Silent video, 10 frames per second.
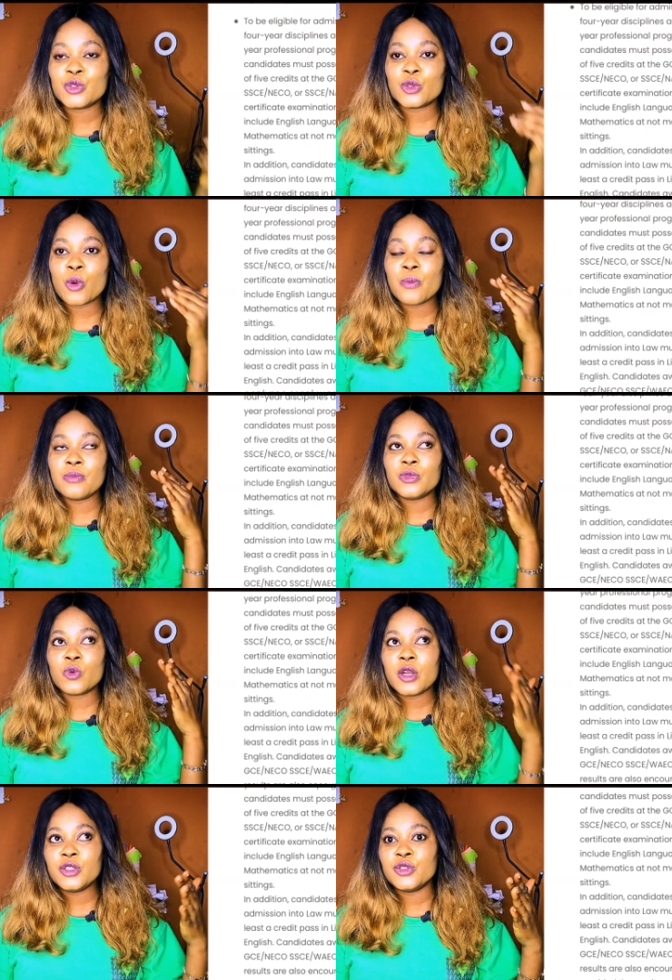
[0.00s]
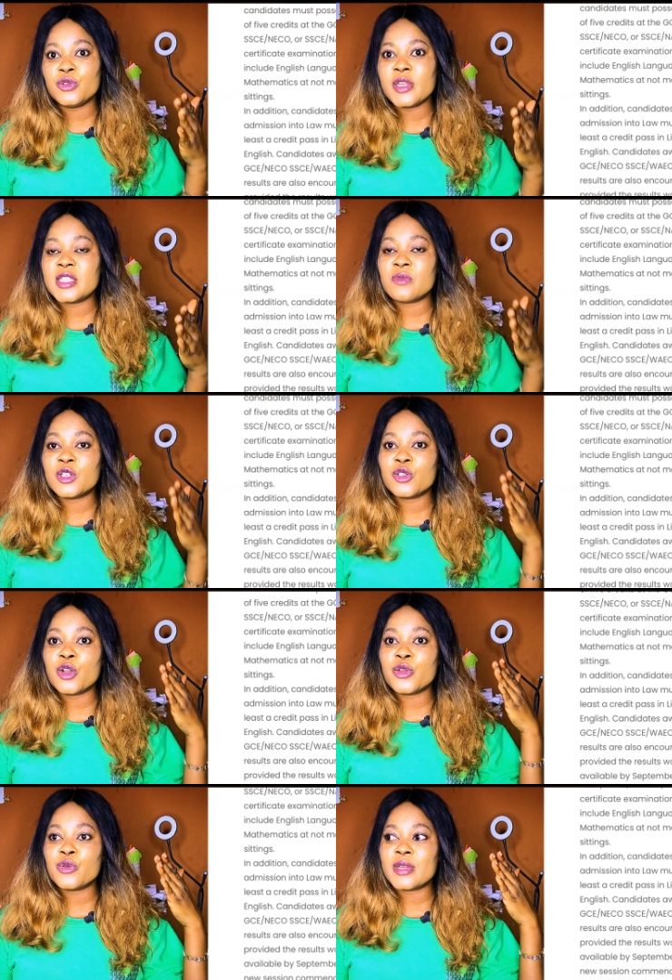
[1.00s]
So what you do is make
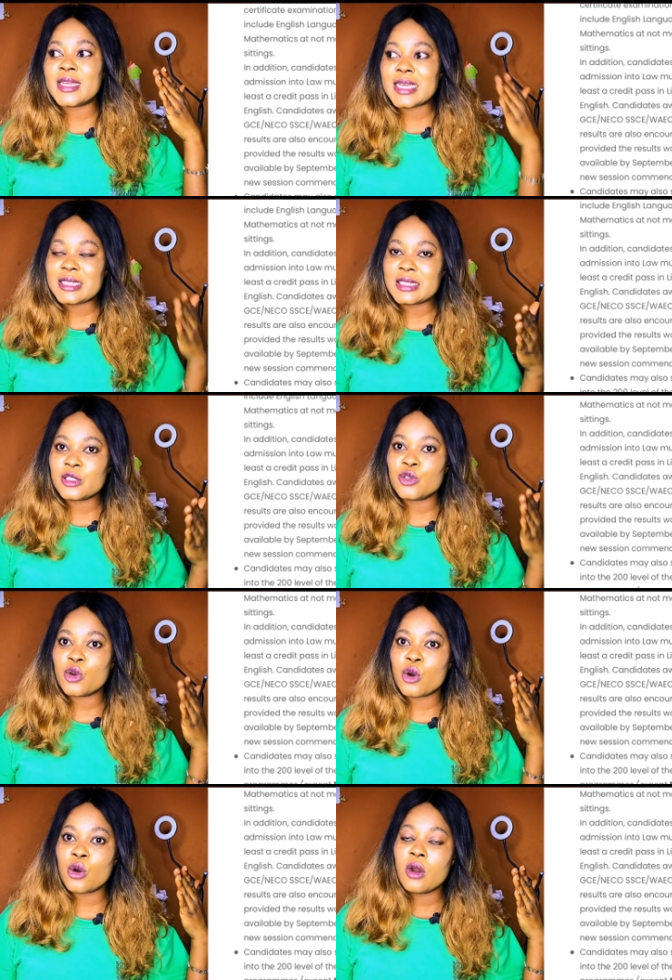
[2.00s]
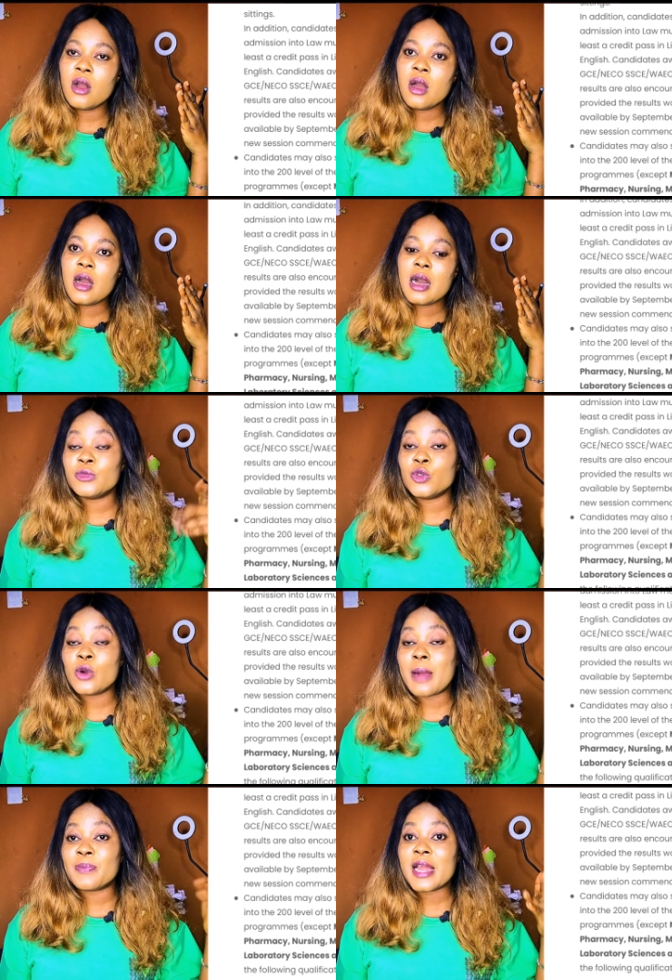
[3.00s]
sure you get your
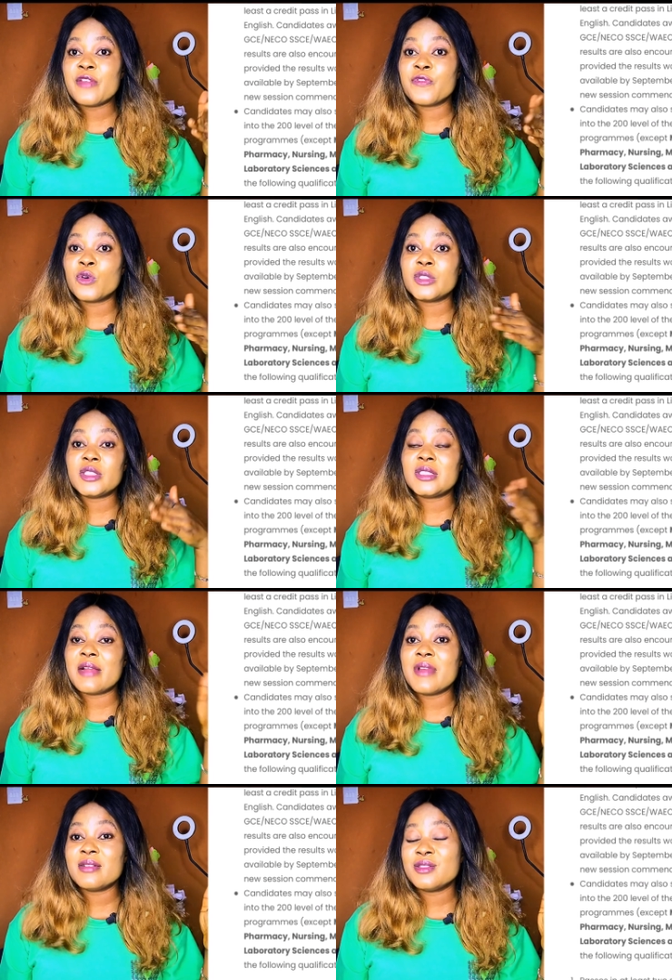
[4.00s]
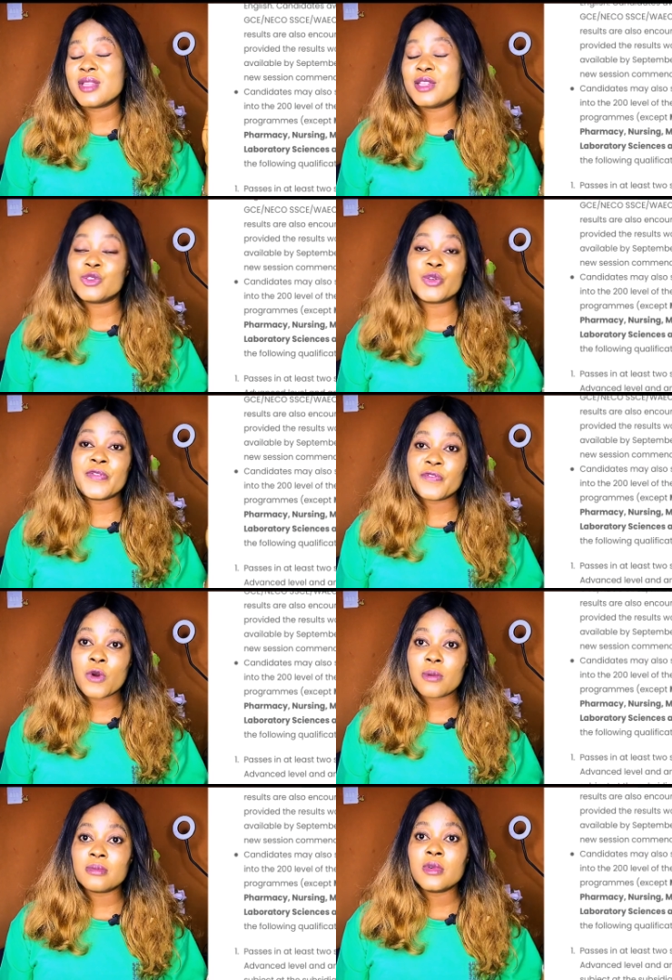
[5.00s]
you apply for direct entry
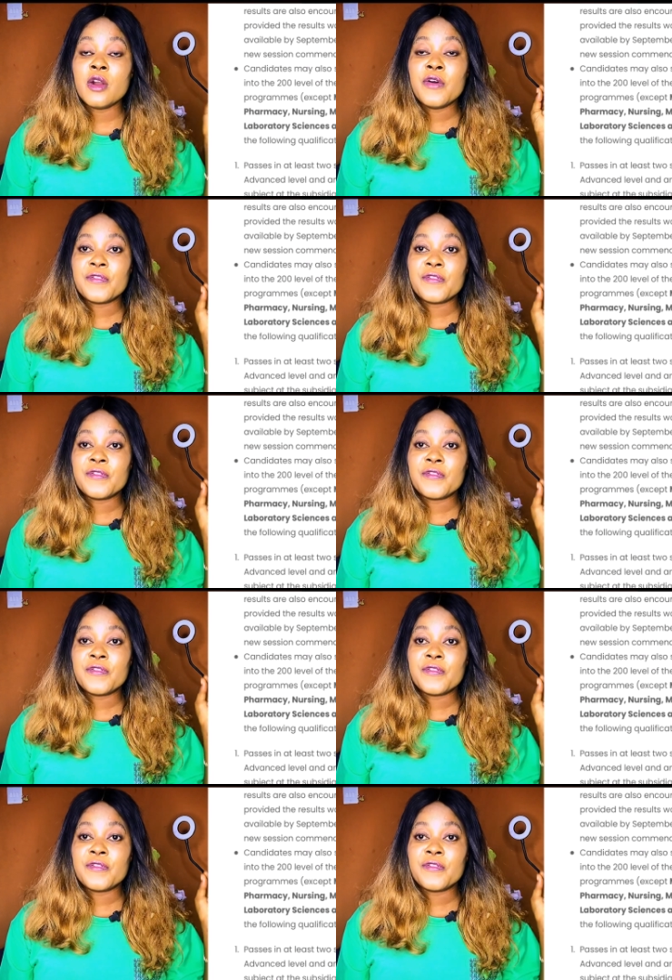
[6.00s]
form